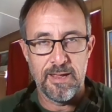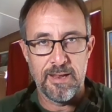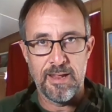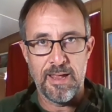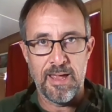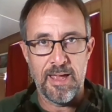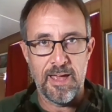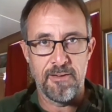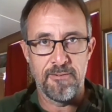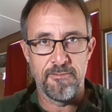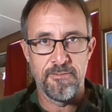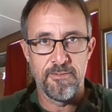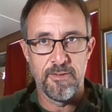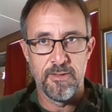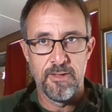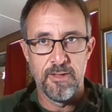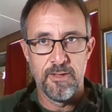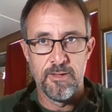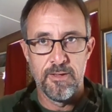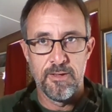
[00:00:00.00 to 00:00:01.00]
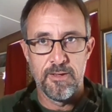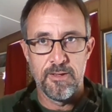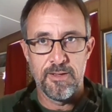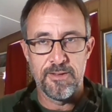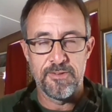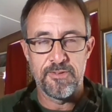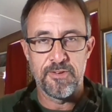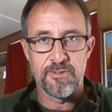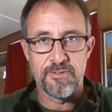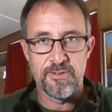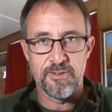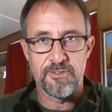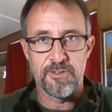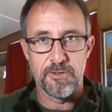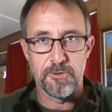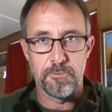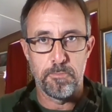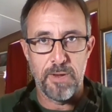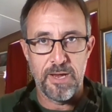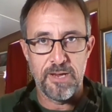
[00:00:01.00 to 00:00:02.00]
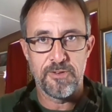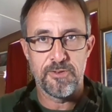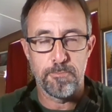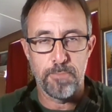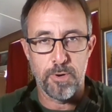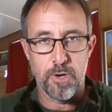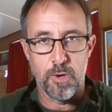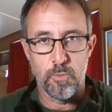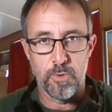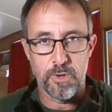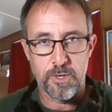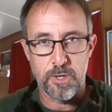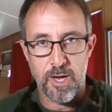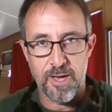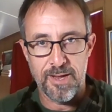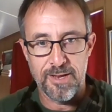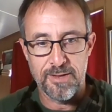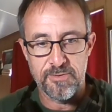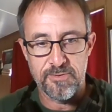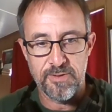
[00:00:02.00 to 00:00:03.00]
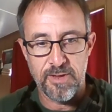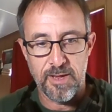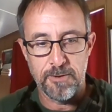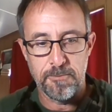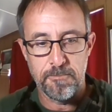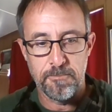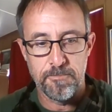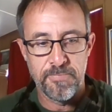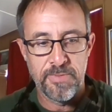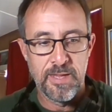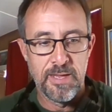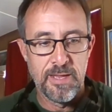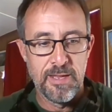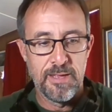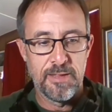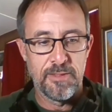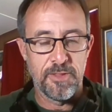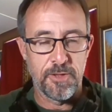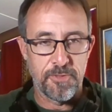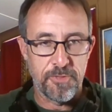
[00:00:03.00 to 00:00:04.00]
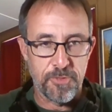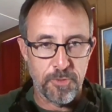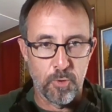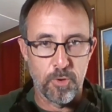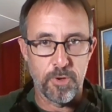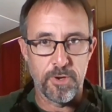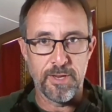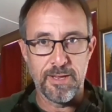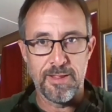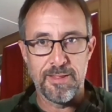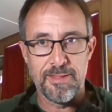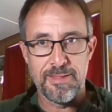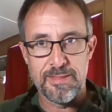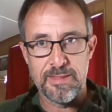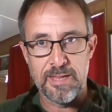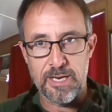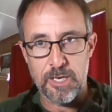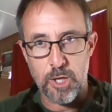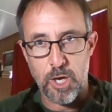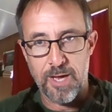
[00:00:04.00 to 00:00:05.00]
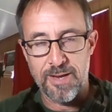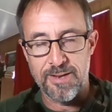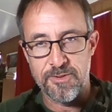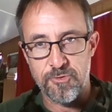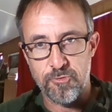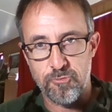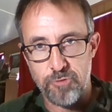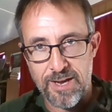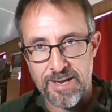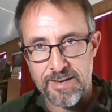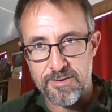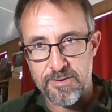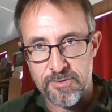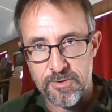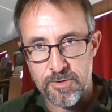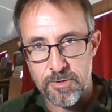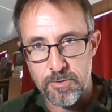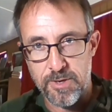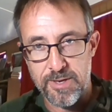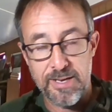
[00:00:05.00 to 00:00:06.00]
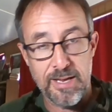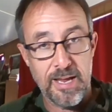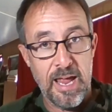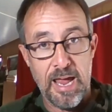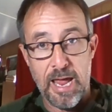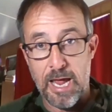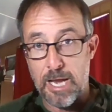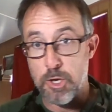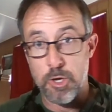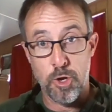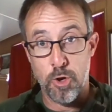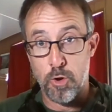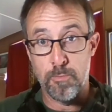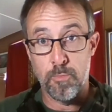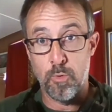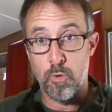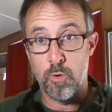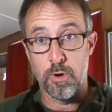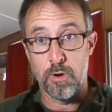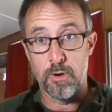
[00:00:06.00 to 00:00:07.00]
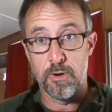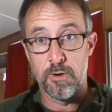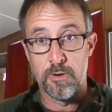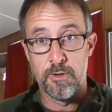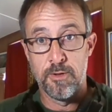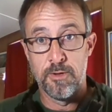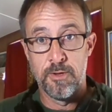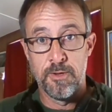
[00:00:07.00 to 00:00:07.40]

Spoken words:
and have its existence based upon what God has said, the authority that God has granted to it, and no more.